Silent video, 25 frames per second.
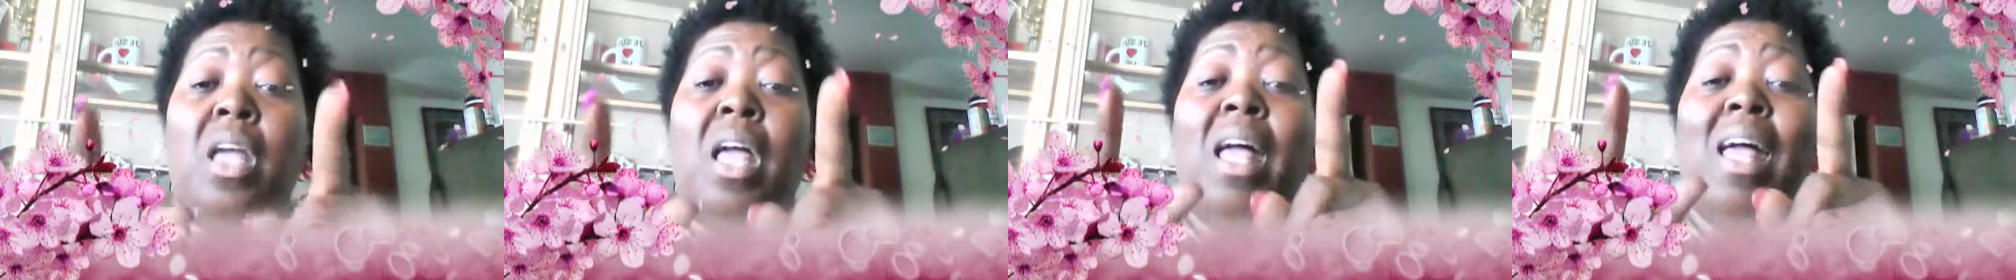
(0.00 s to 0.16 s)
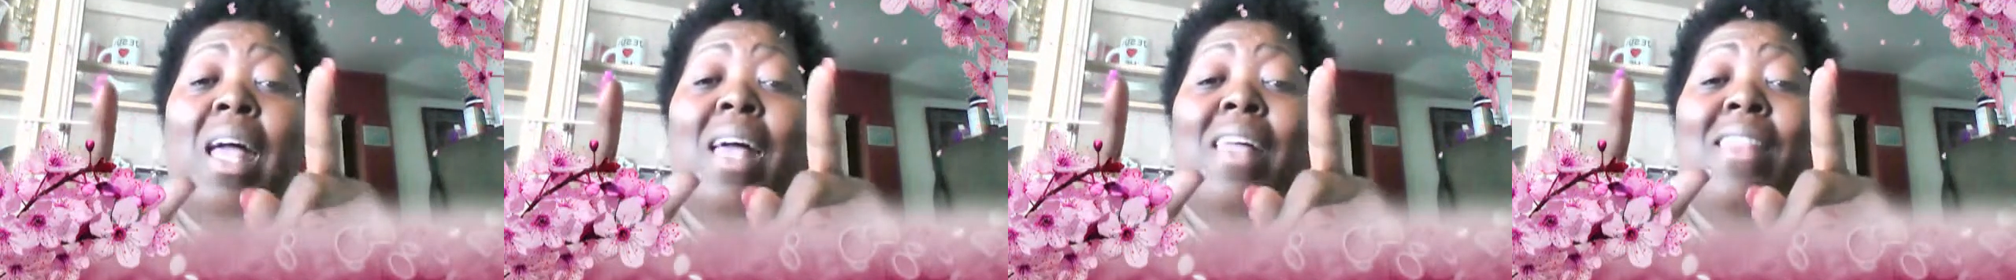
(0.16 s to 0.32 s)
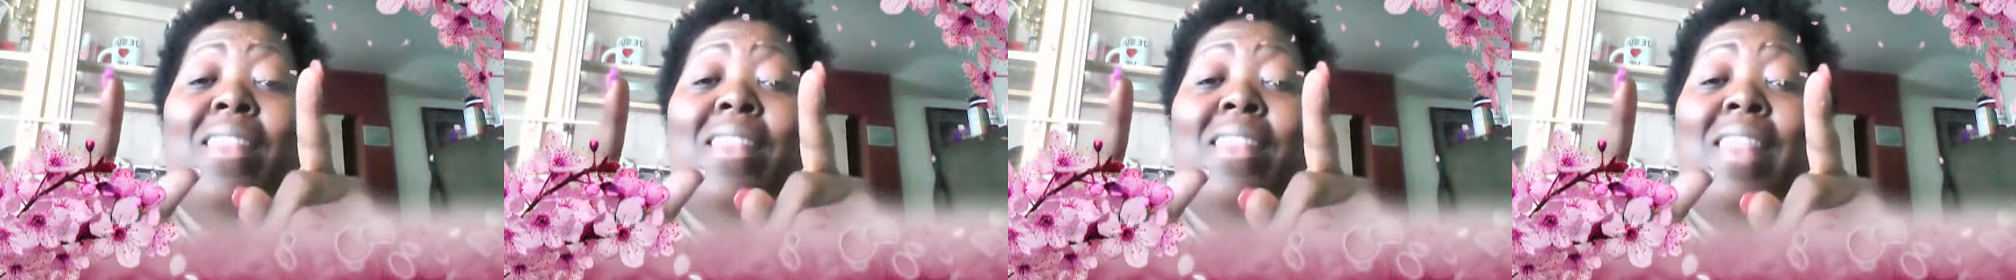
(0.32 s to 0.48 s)

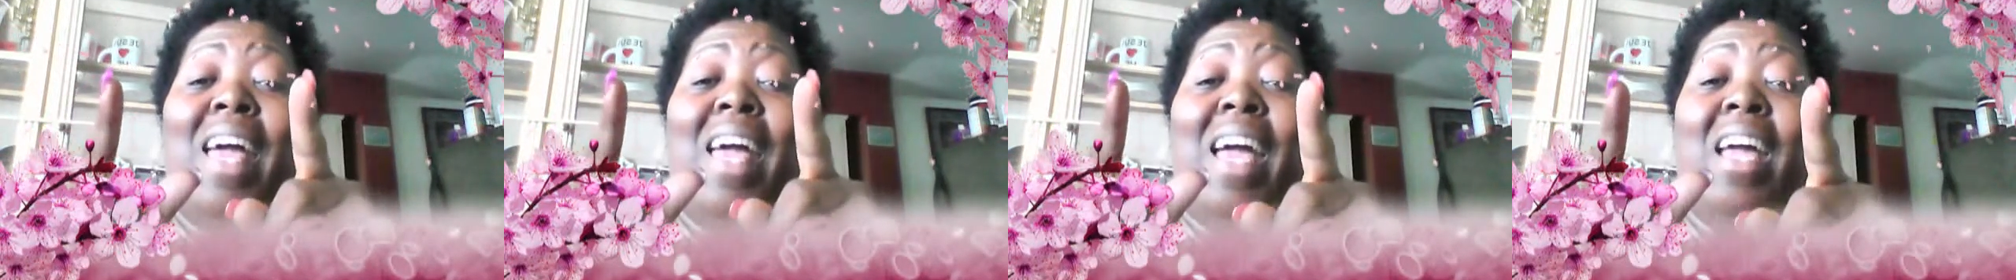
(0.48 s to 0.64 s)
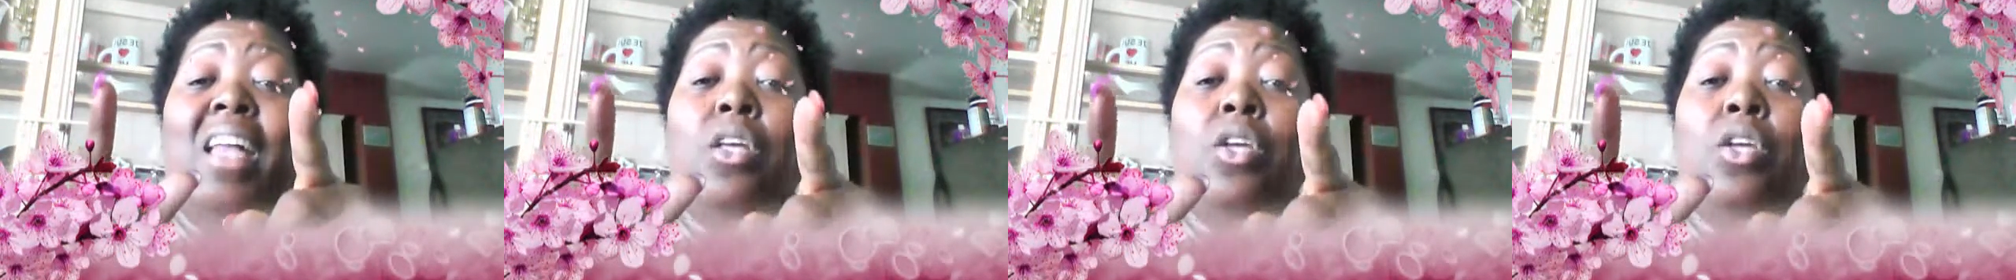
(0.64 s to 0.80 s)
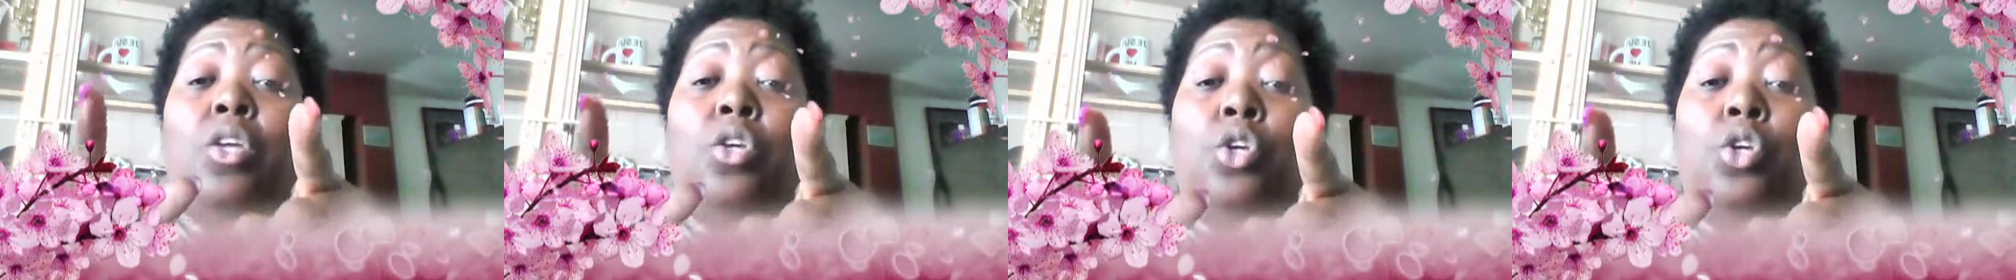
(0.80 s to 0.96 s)
that
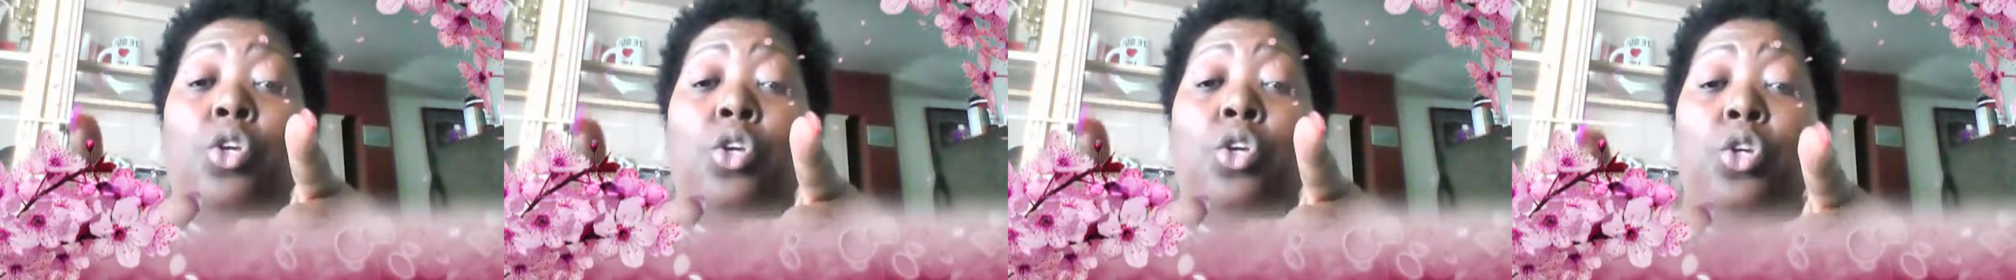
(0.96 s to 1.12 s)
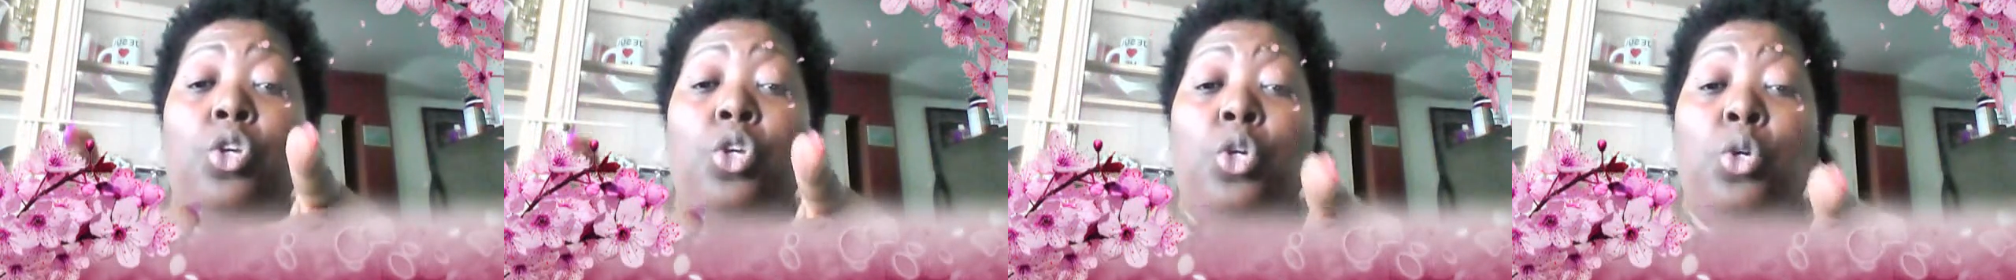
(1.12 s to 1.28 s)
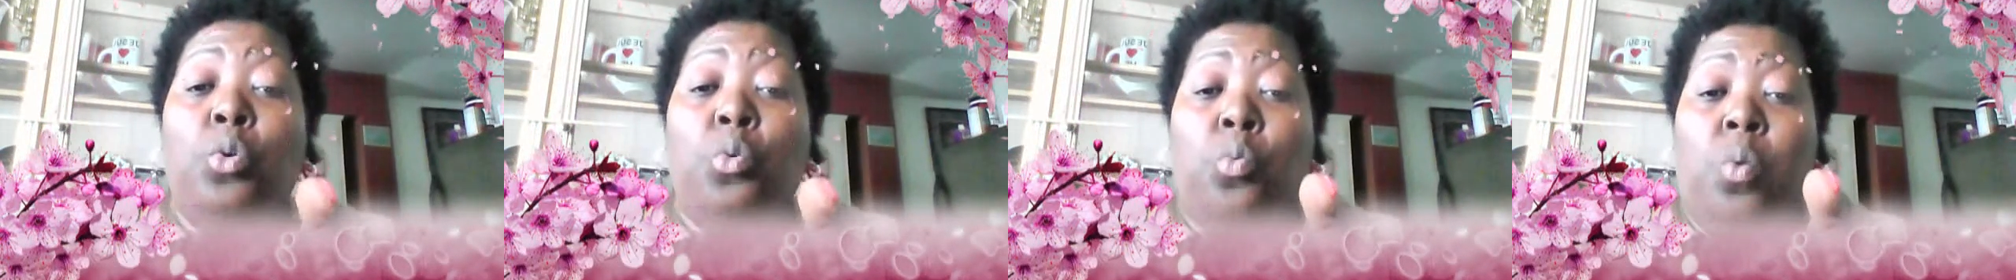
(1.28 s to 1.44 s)

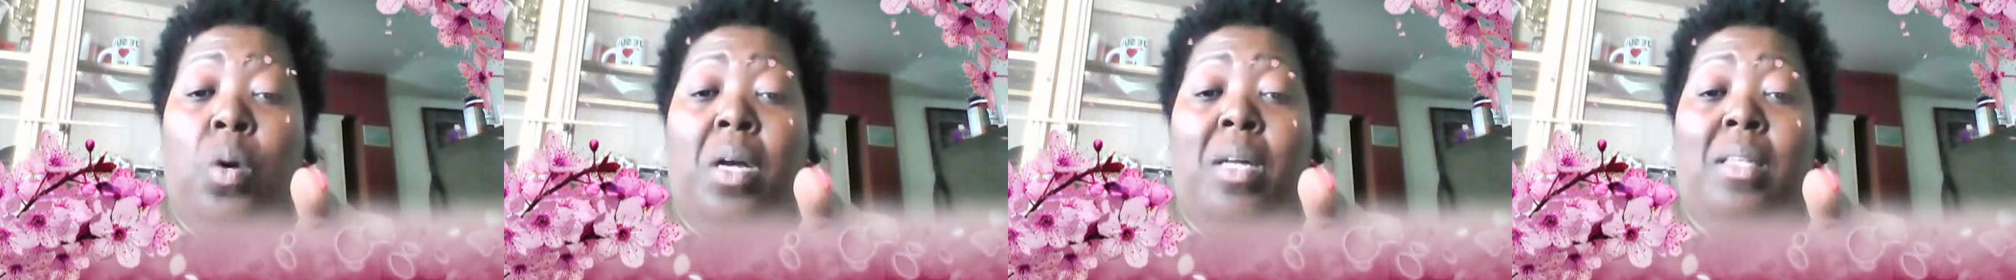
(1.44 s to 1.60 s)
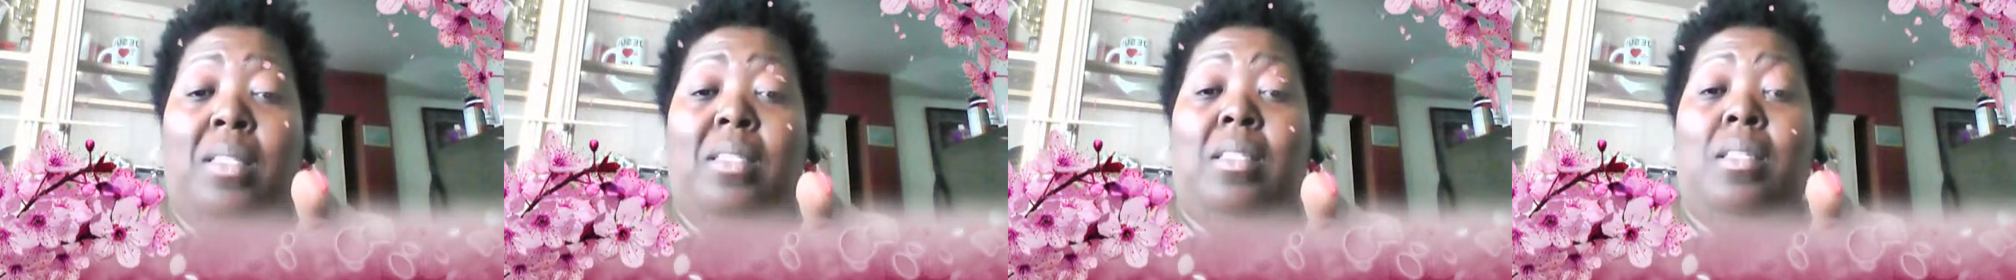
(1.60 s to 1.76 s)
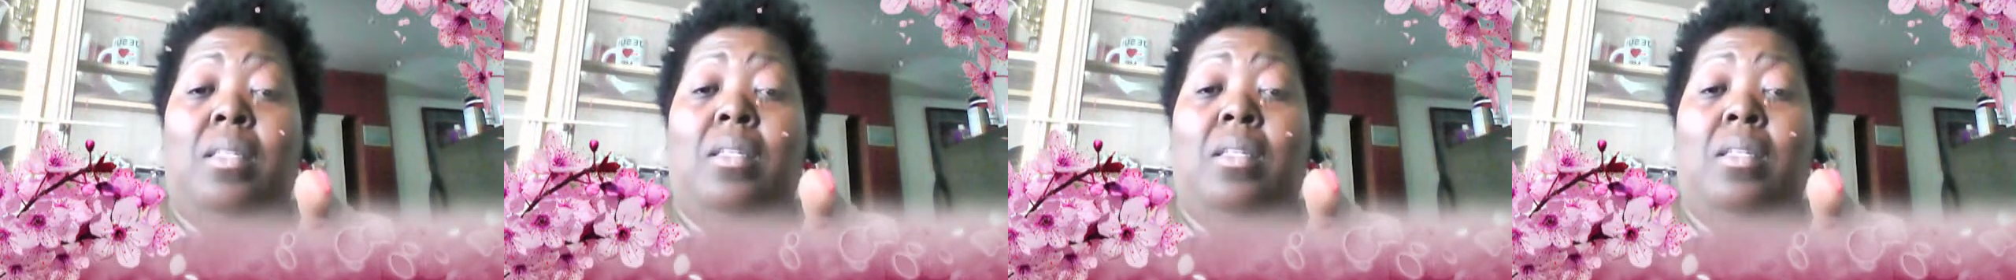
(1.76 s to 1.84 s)
you want.